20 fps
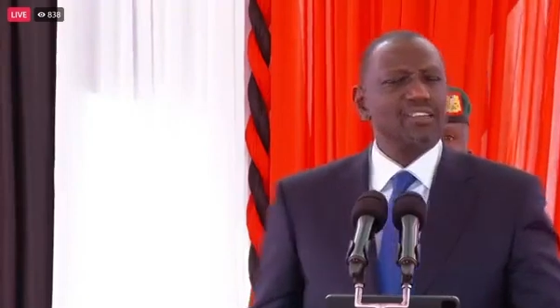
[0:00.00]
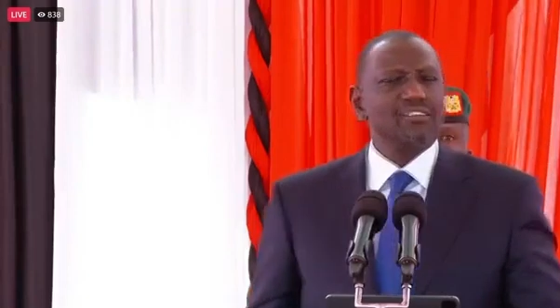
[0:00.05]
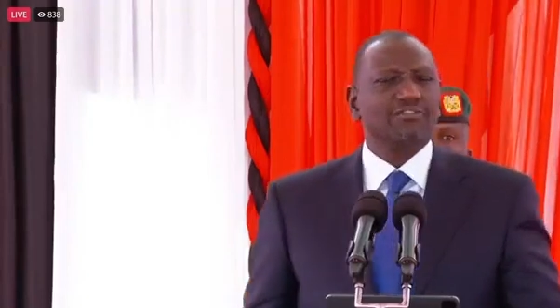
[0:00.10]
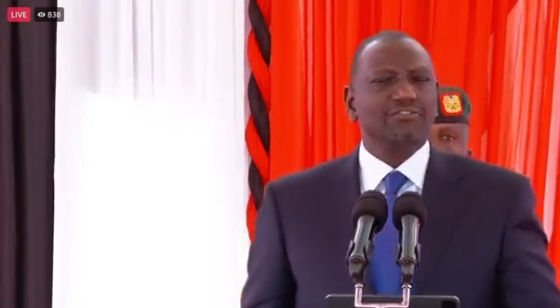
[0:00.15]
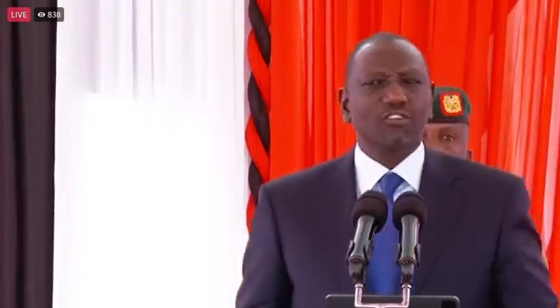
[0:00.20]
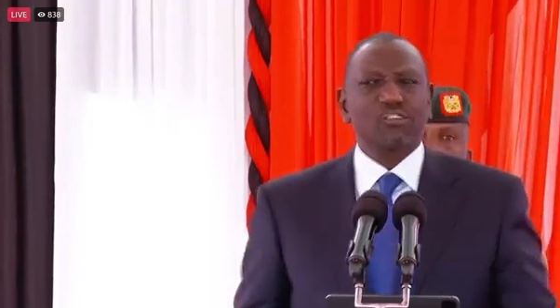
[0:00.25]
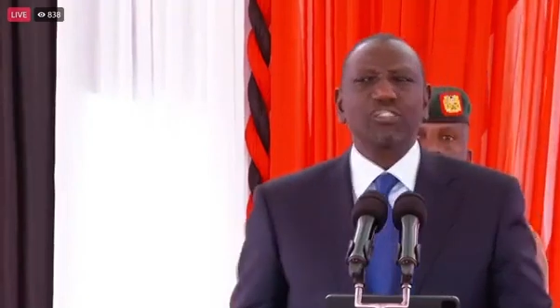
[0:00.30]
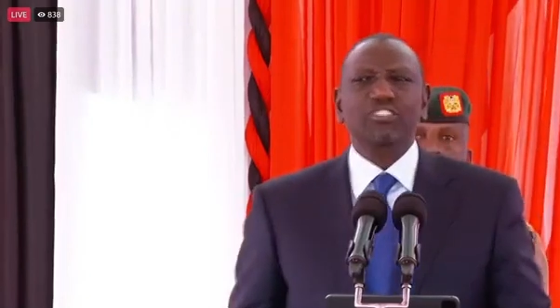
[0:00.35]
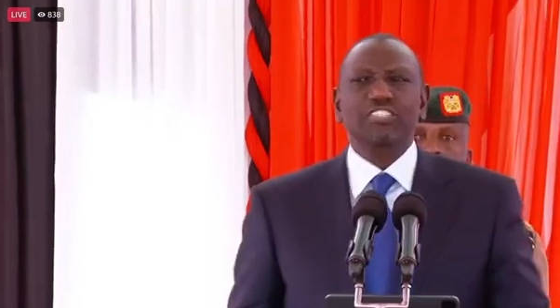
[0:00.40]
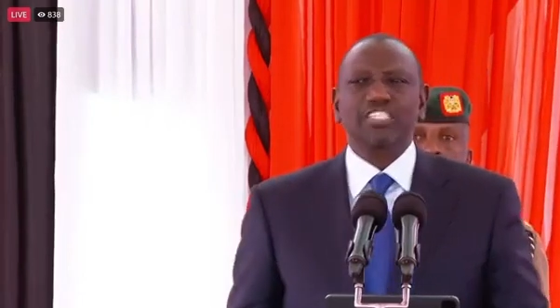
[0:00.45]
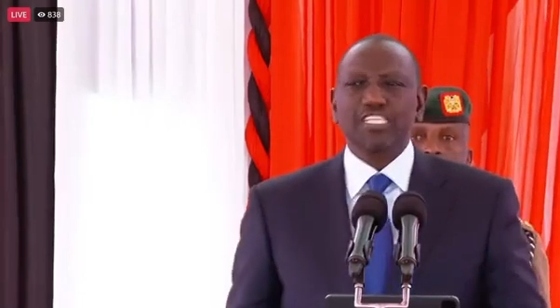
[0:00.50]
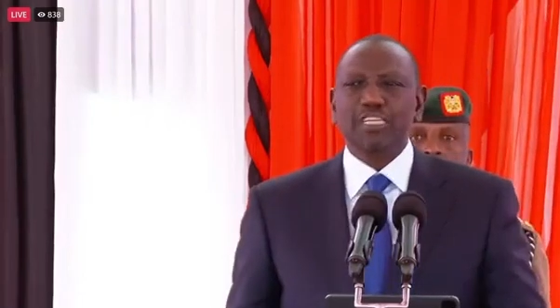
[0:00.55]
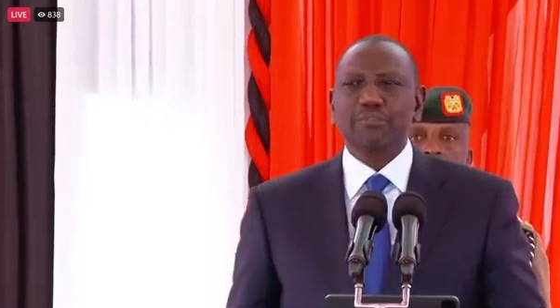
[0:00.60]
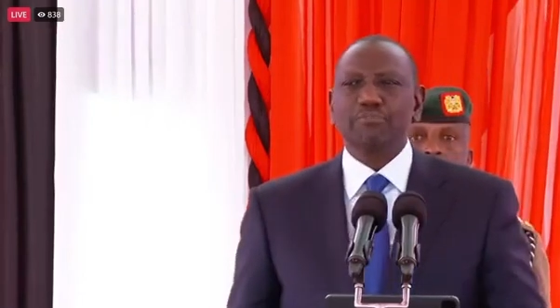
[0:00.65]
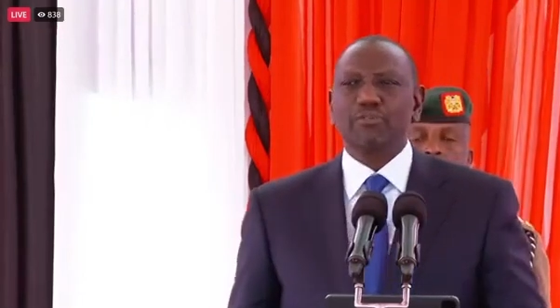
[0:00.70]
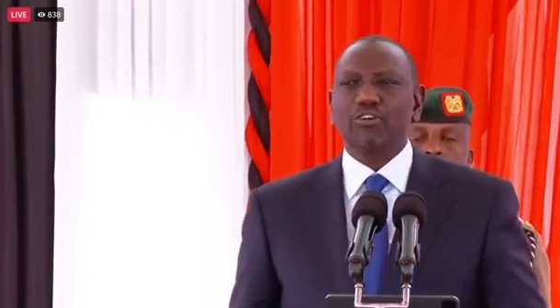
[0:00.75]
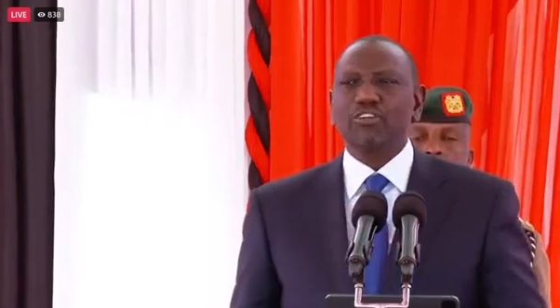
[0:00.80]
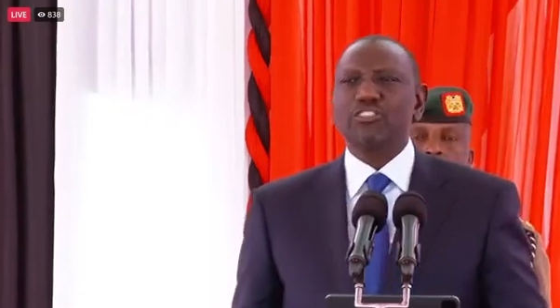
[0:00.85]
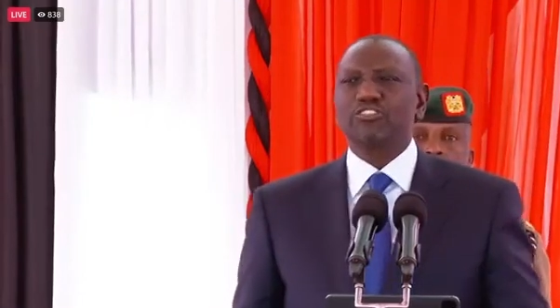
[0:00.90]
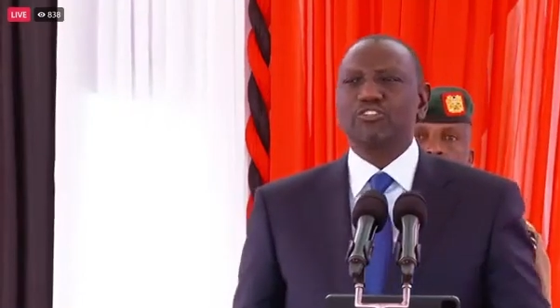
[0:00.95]

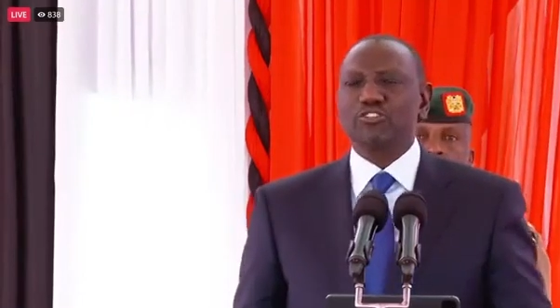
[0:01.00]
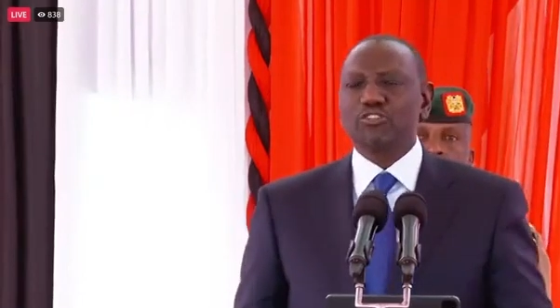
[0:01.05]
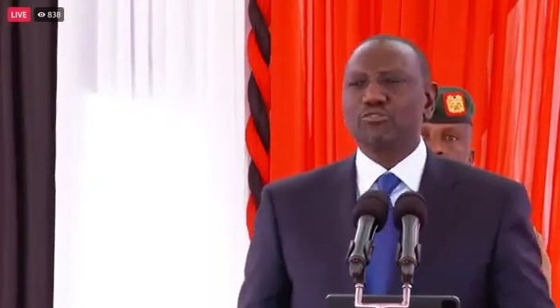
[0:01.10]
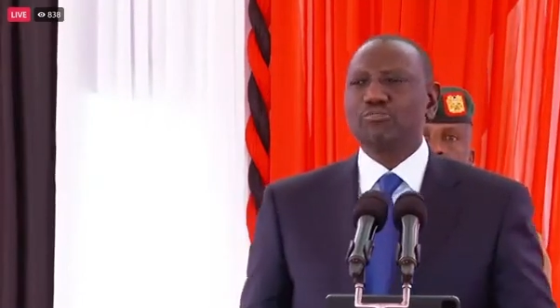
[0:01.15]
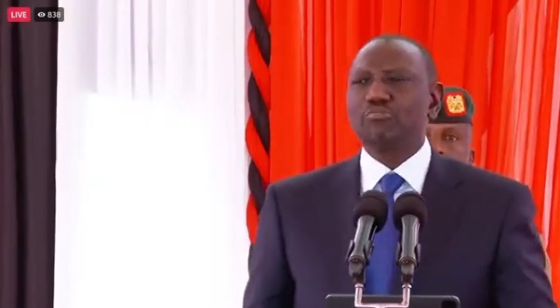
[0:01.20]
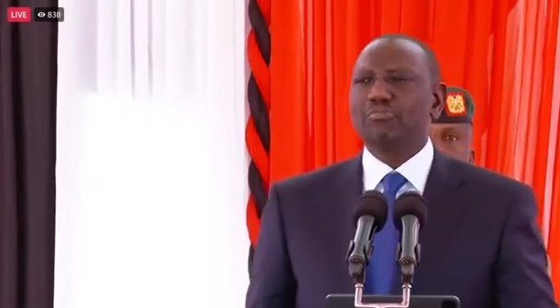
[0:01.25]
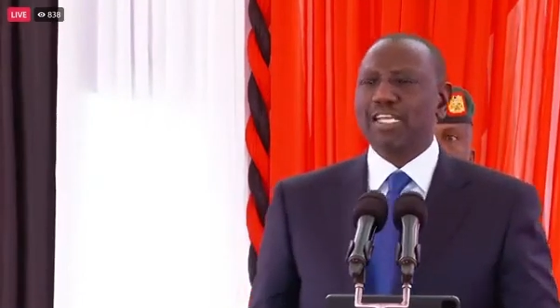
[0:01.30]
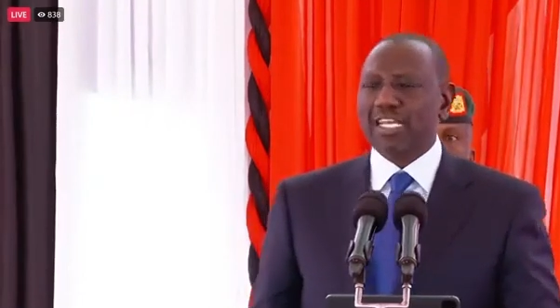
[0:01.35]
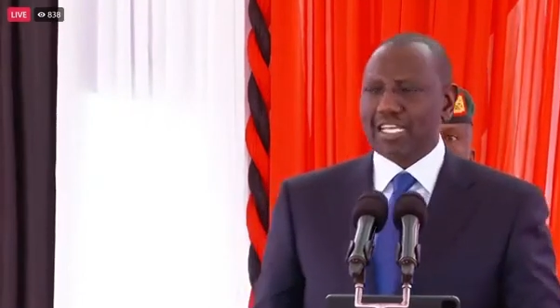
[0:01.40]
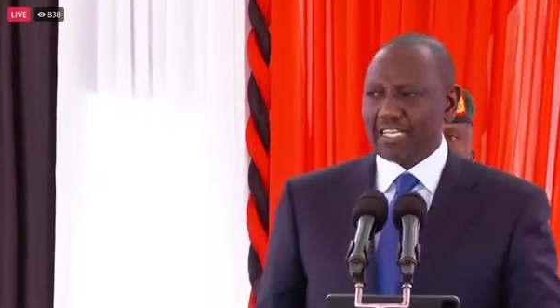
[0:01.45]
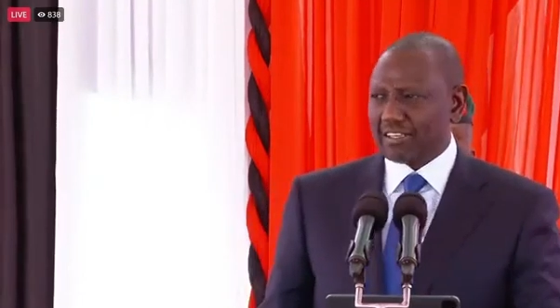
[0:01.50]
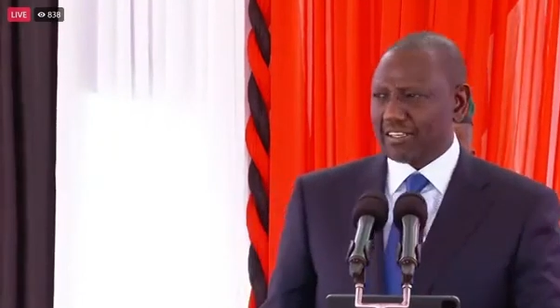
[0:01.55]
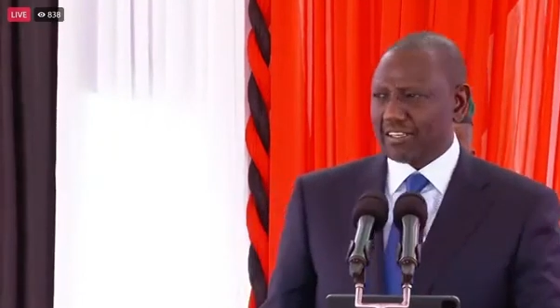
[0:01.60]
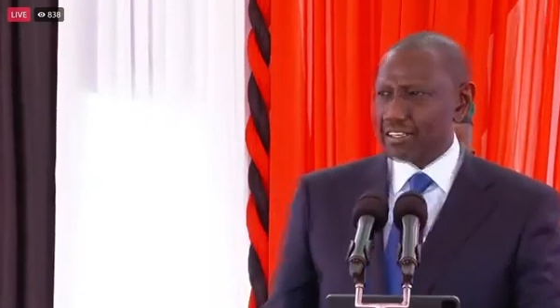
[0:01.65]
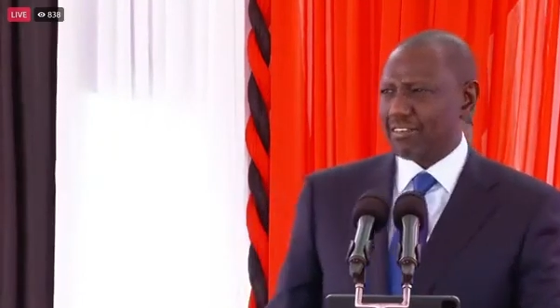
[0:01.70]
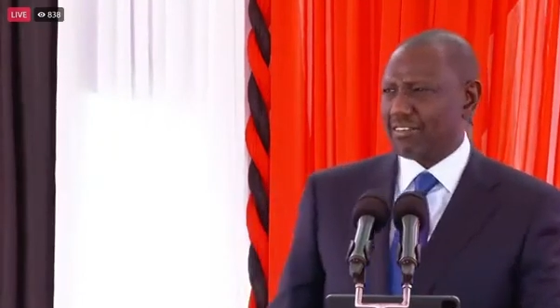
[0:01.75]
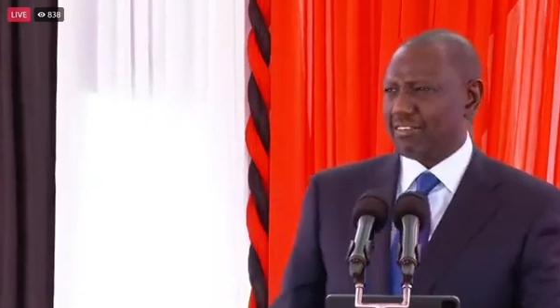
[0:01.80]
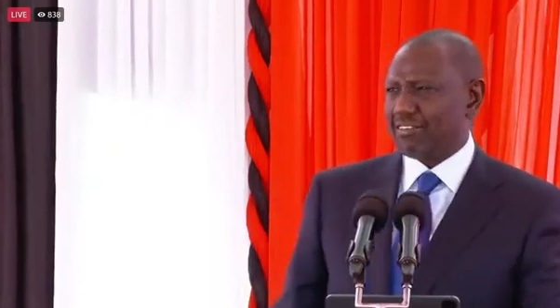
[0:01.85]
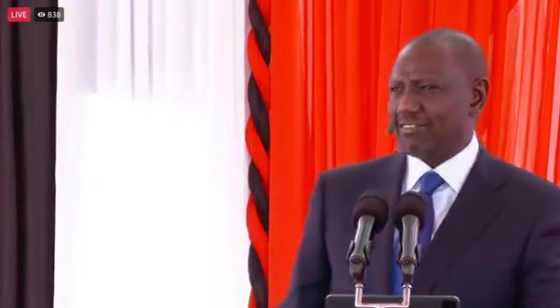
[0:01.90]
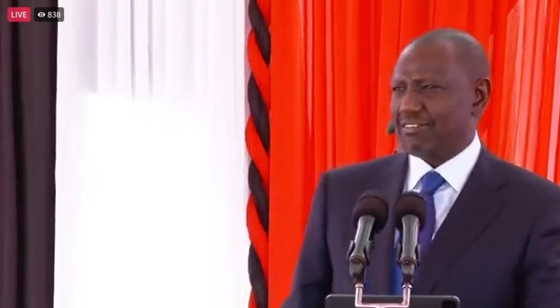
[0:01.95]
14.2
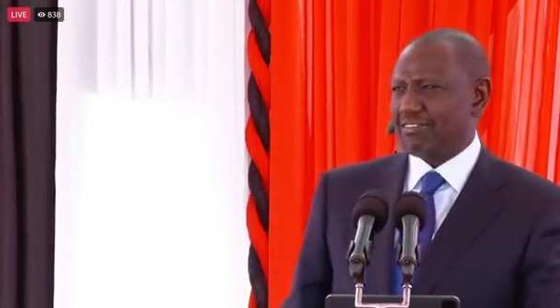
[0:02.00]
million